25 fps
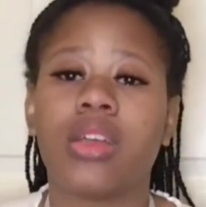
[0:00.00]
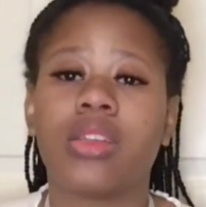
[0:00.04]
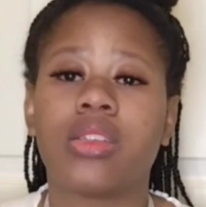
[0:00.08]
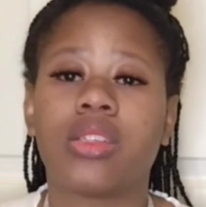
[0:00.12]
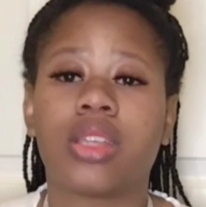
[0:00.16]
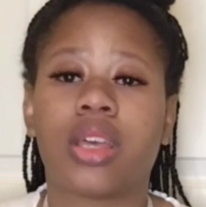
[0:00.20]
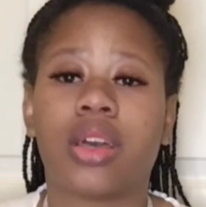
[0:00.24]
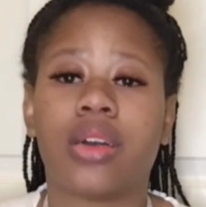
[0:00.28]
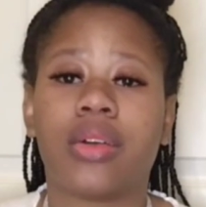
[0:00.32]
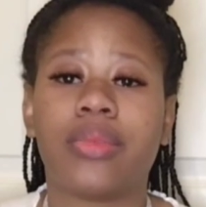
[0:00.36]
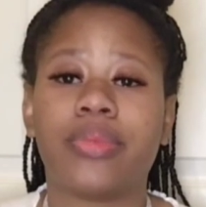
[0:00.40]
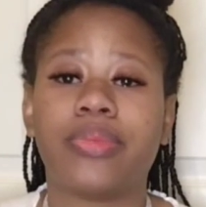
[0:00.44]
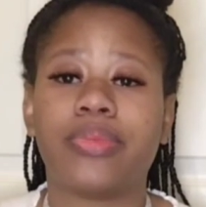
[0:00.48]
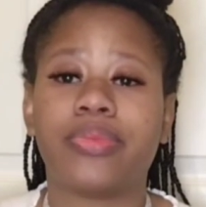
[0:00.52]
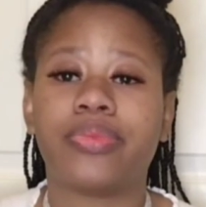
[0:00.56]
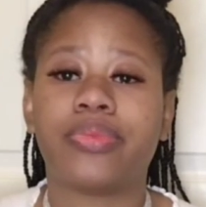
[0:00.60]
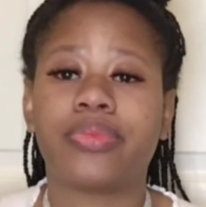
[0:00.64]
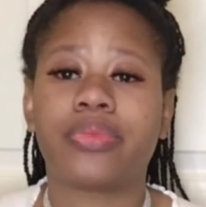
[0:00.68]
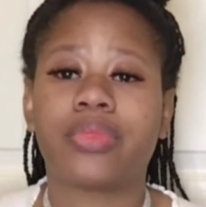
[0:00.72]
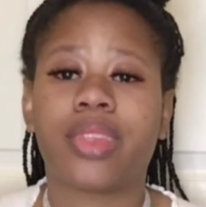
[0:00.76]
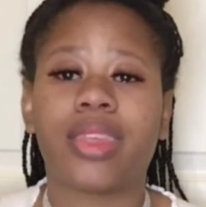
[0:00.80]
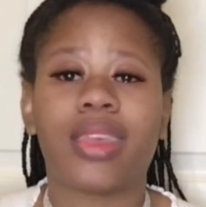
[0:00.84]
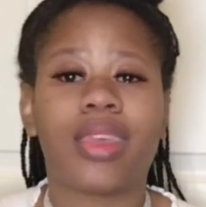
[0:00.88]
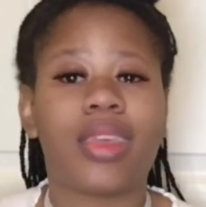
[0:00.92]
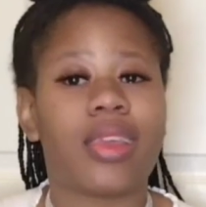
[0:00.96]
So,
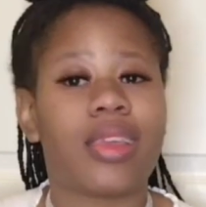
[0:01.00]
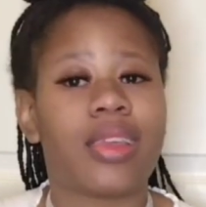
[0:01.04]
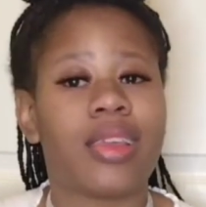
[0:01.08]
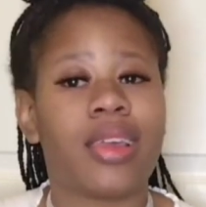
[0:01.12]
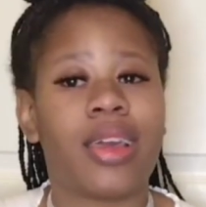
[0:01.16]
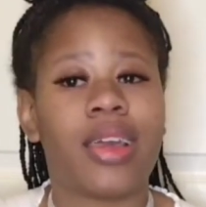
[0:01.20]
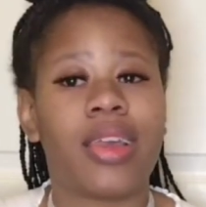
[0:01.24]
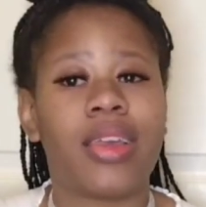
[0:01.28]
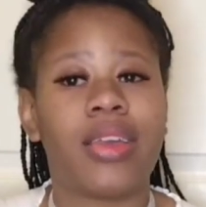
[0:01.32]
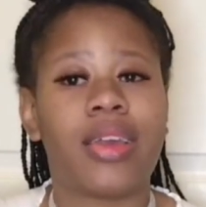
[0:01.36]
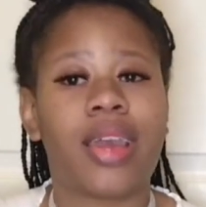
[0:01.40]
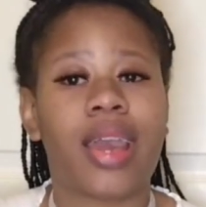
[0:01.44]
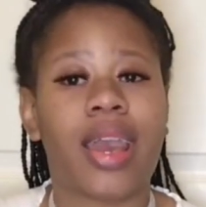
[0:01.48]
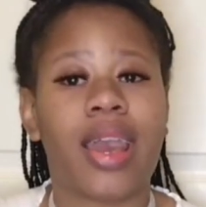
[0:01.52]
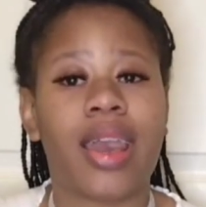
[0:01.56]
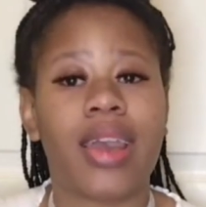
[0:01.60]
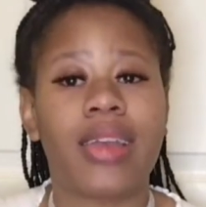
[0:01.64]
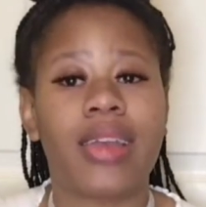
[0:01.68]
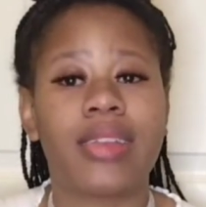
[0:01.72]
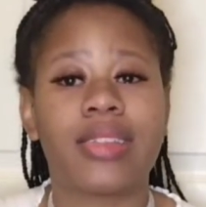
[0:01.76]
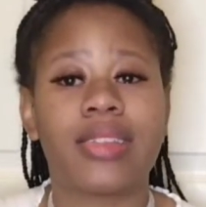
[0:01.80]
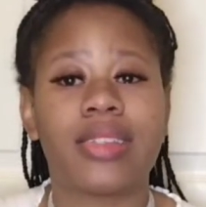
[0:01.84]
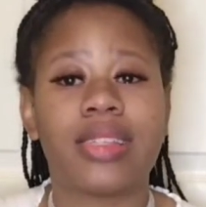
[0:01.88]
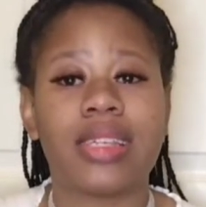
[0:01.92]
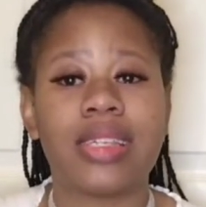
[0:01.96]
yeah, you
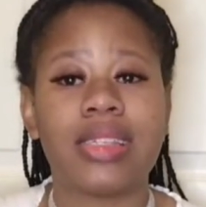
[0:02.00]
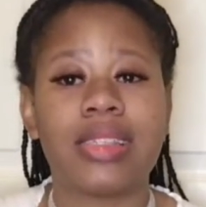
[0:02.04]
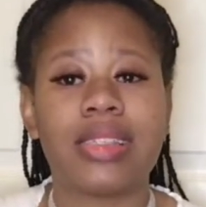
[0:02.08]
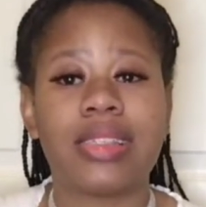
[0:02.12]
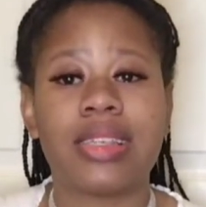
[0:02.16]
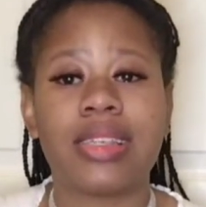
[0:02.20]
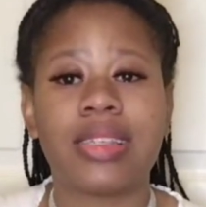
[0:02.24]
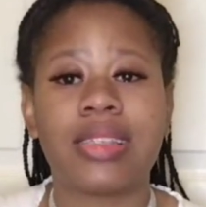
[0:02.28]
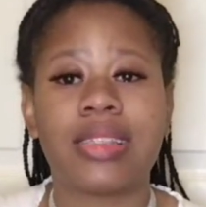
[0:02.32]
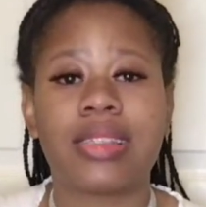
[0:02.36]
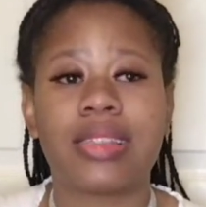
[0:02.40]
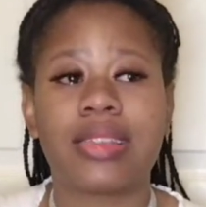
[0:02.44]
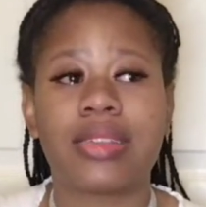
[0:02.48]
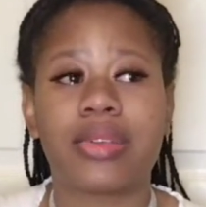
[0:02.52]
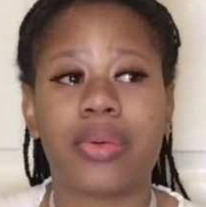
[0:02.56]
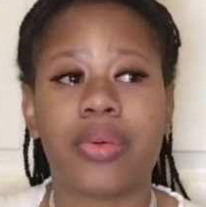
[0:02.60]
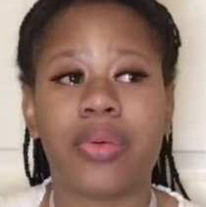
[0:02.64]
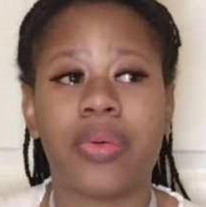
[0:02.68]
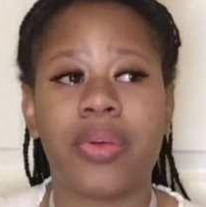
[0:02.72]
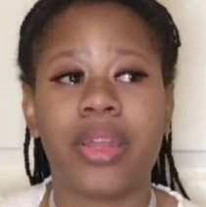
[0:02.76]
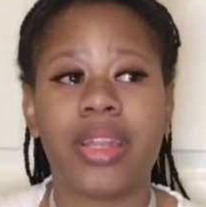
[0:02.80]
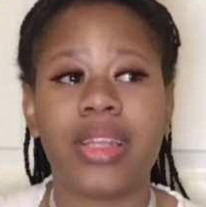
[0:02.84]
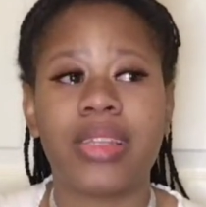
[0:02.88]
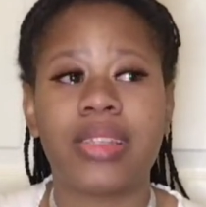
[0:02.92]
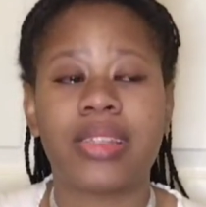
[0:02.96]
guys, this is
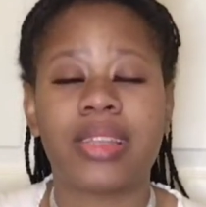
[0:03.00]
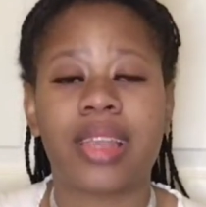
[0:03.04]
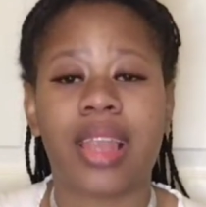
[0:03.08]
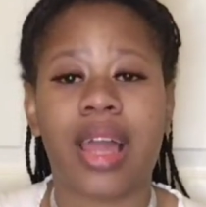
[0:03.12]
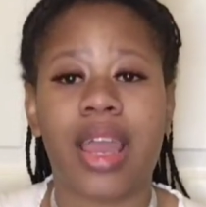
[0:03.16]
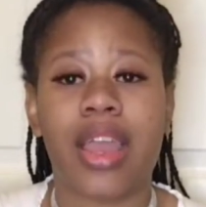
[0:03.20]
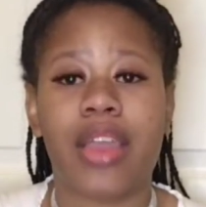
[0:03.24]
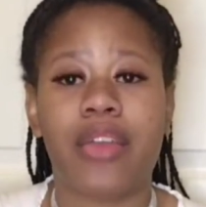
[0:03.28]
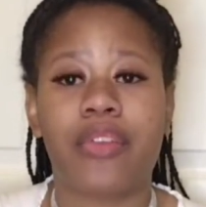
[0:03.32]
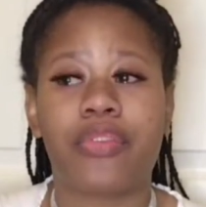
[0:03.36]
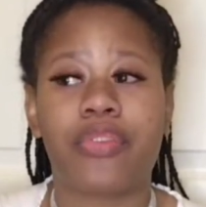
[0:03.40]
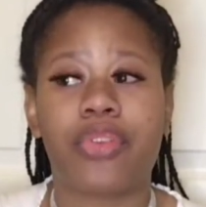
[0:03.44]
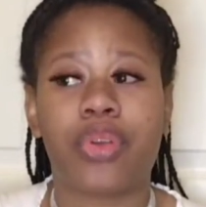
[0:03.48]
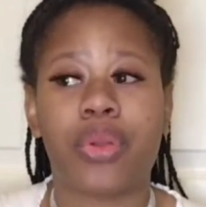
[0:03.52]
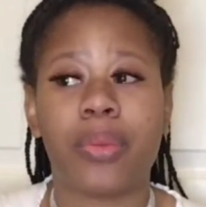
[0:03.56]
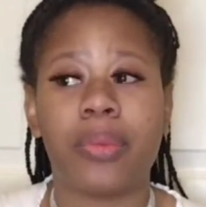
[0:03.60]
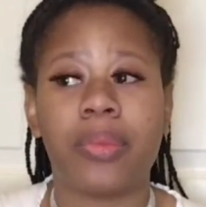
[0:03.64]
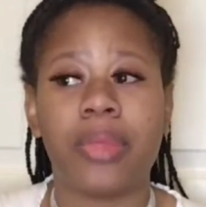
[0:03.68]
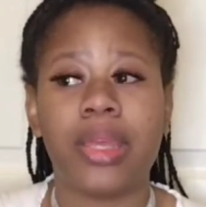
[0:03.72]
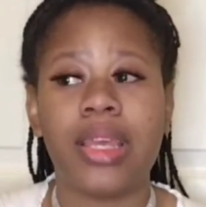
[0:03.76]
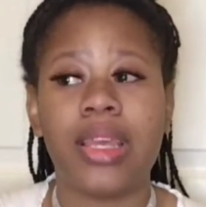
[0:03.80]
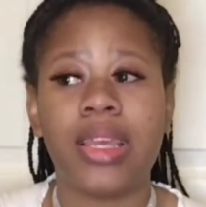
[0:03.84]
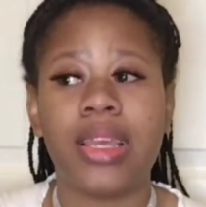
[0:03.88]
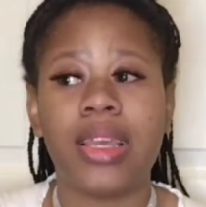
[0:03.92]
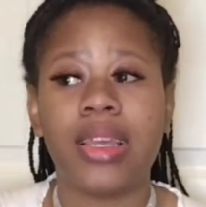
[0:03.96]
what it's like for
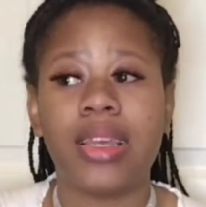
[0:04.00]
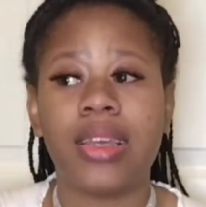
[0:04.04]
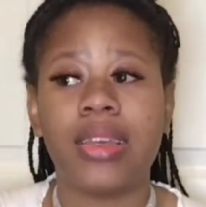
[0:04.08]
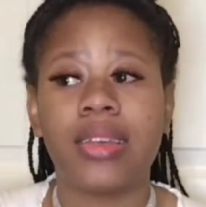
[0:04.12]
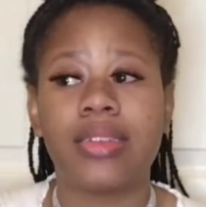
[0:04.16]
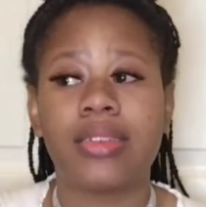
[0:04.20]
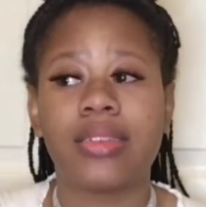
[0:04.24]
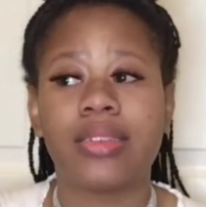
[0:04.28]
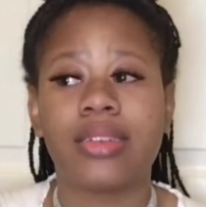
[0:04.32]
me.